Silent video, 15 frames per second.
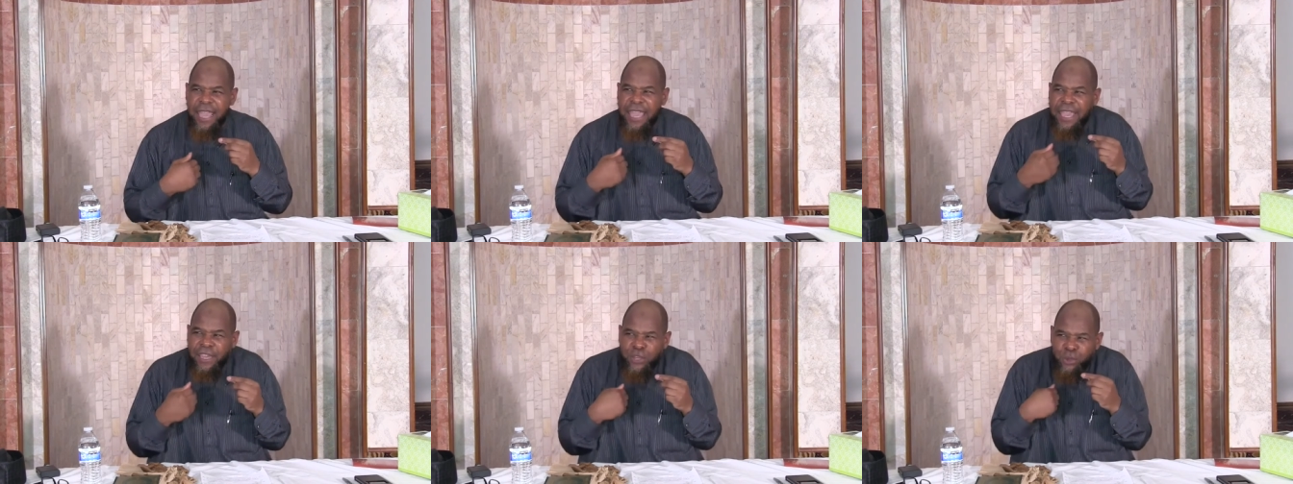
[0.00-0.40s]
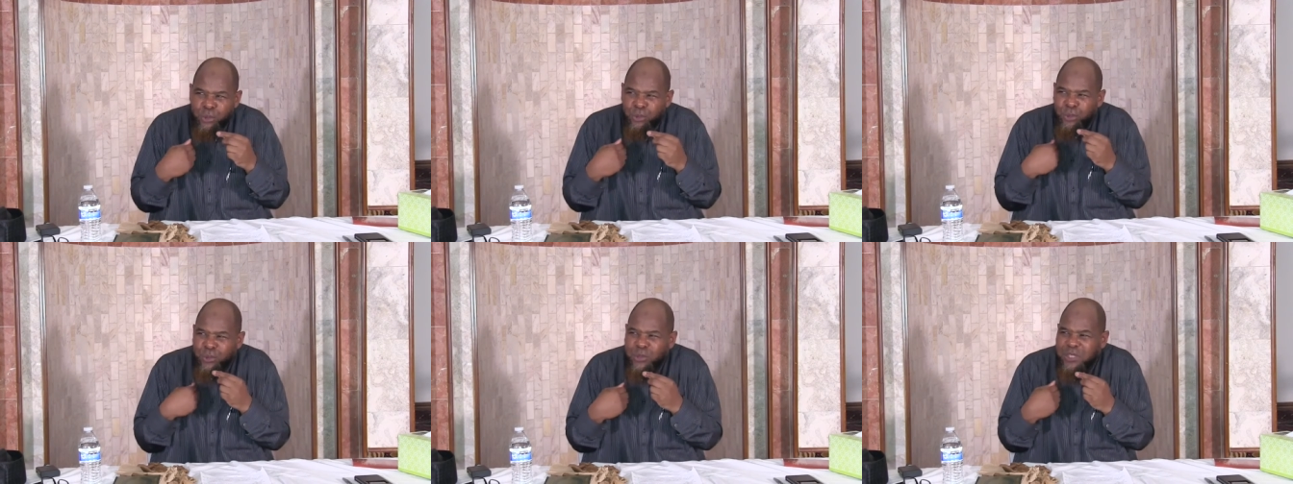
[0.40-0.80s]
he
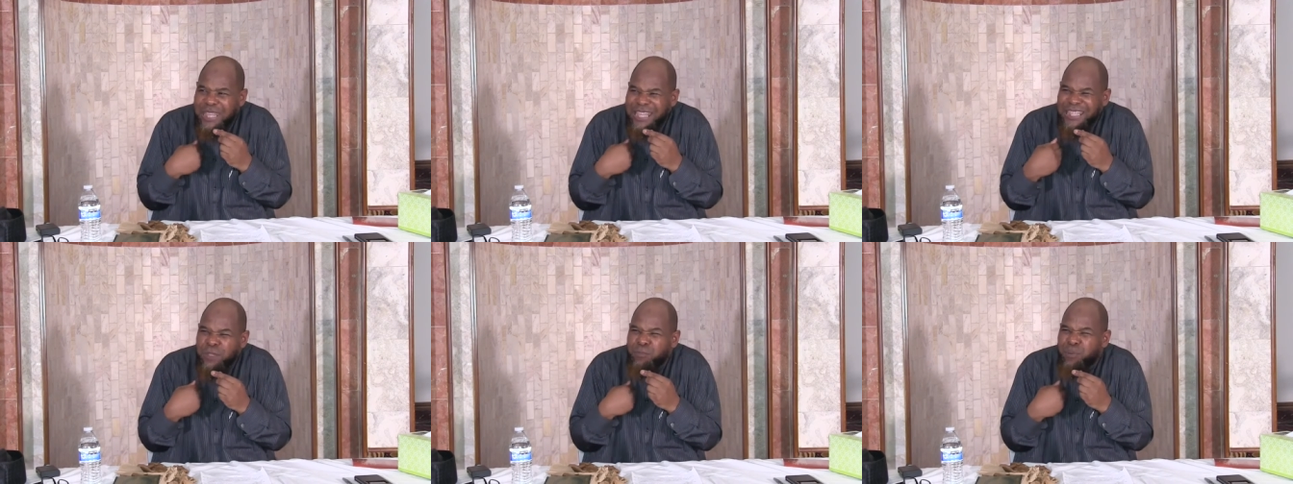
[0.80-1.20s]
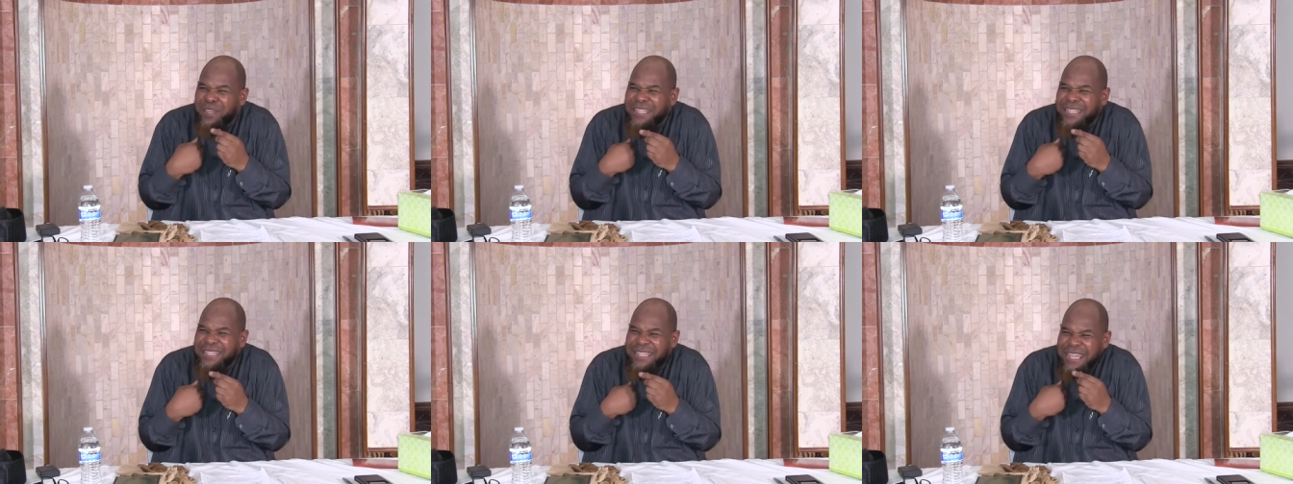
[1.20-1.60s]
used his
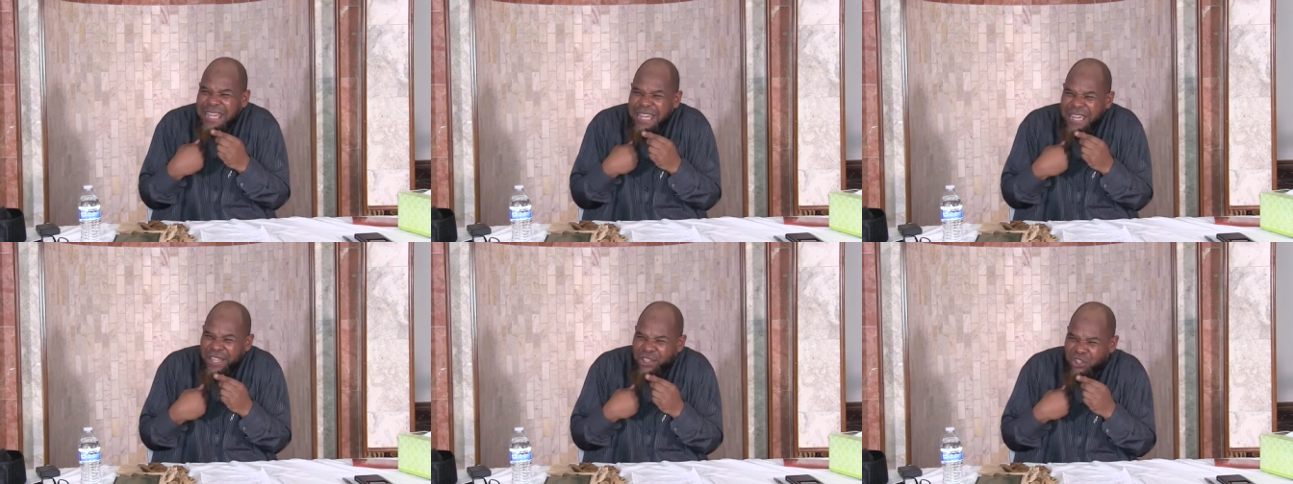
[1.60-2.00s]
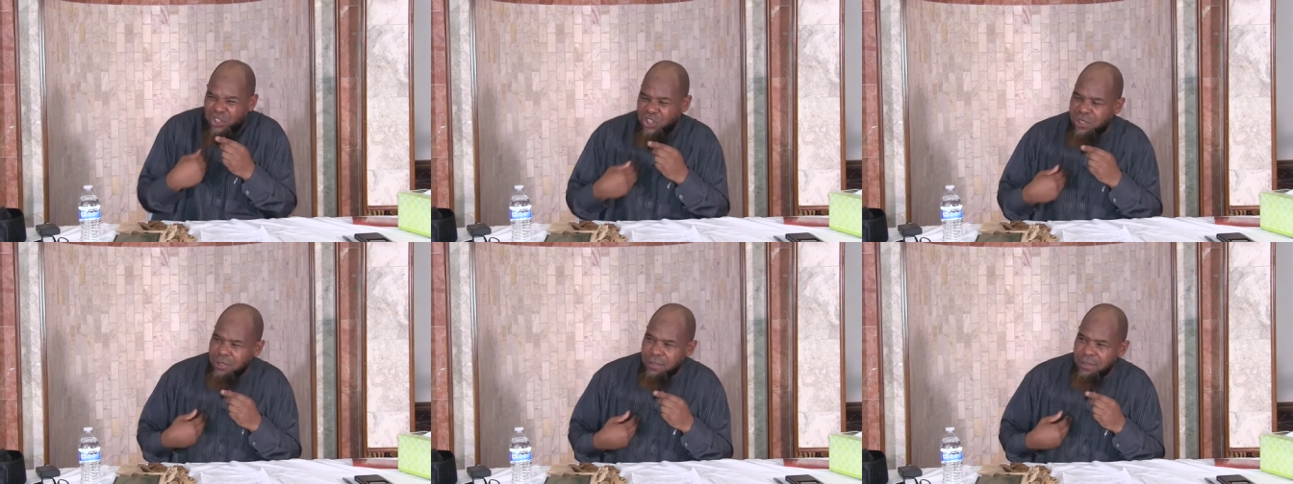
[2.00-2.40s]

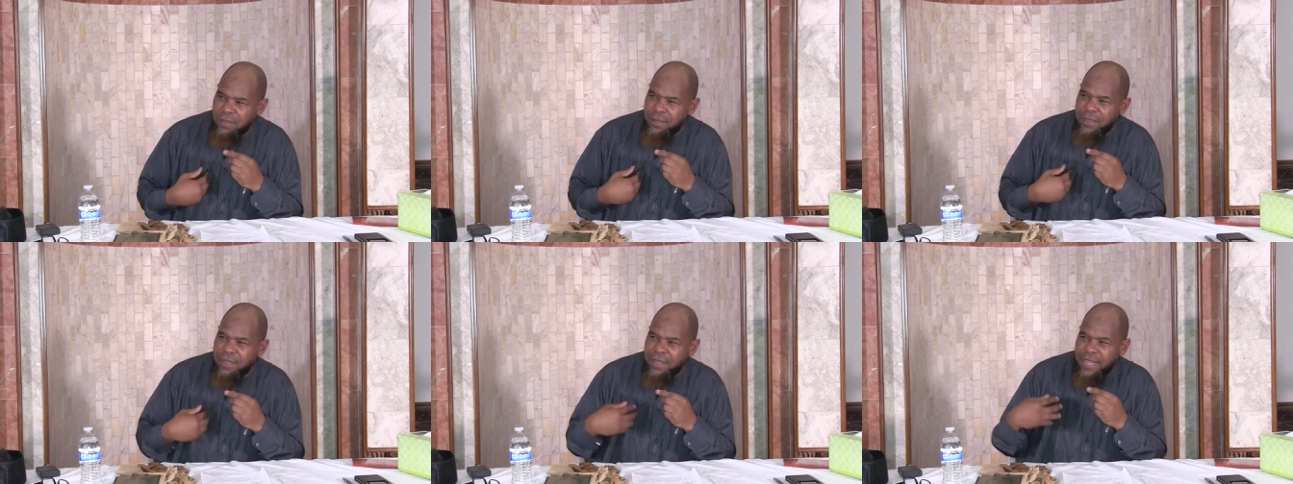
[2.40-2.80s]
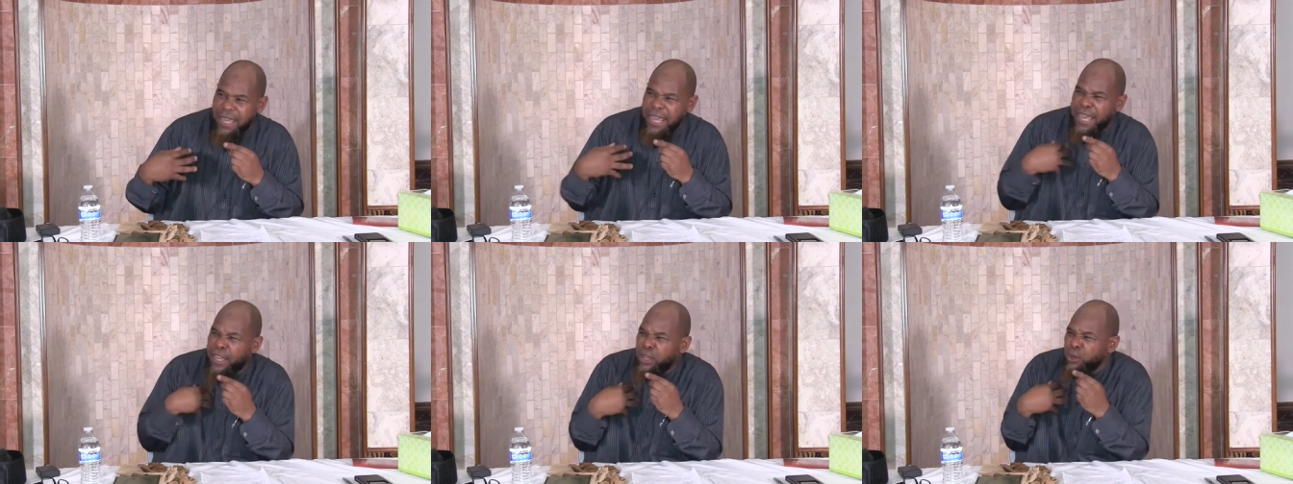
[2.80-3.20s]
prestige,
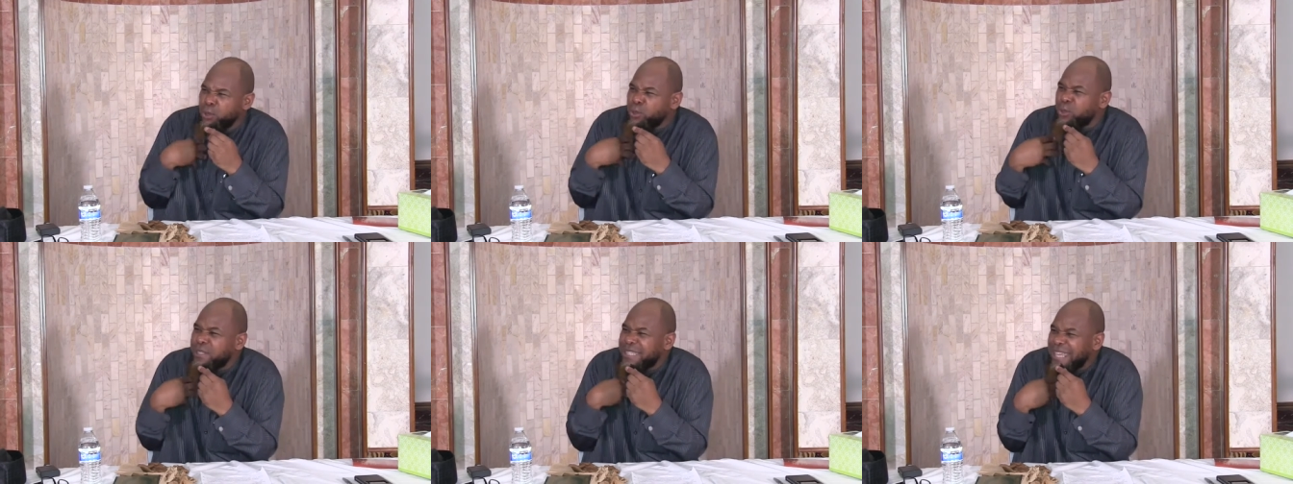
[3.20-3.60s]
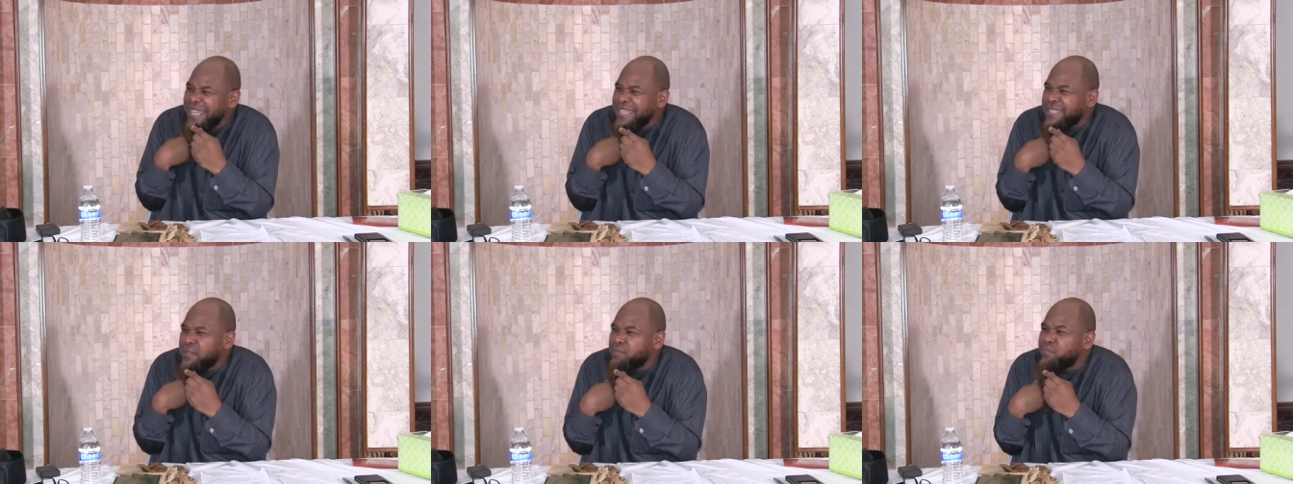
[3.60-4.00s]
he used
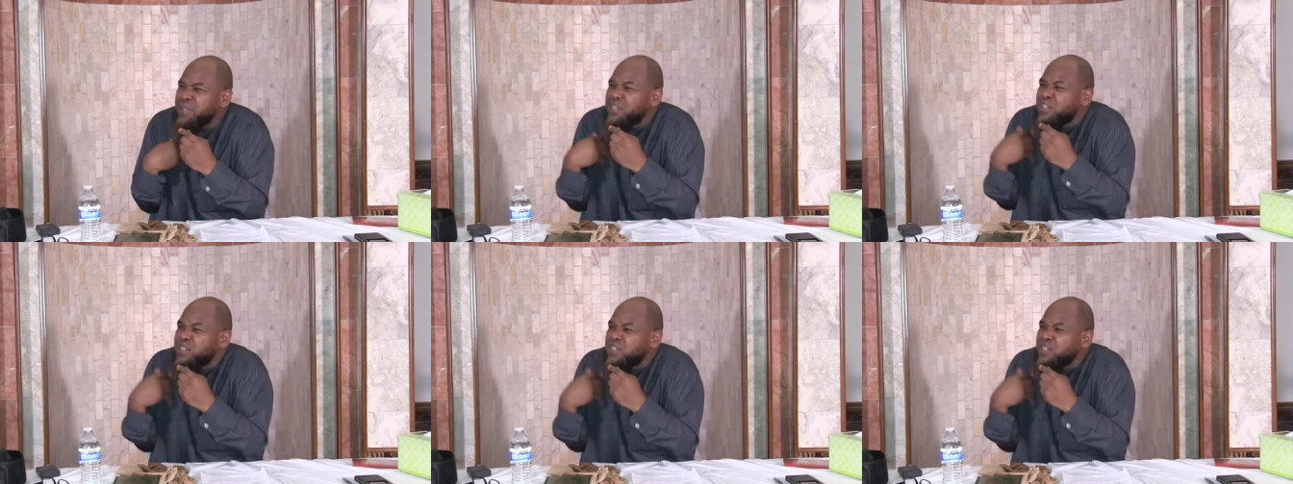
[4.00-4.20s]
his